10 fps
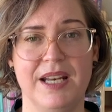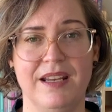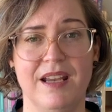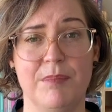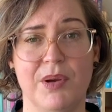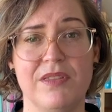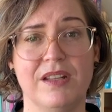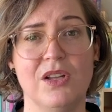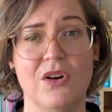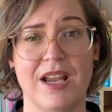money at both
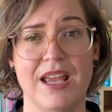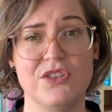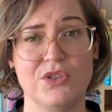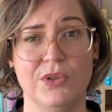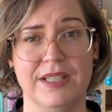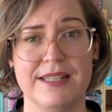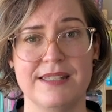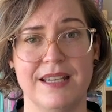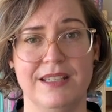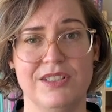the long and short list
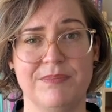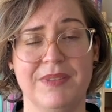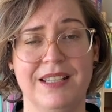stage.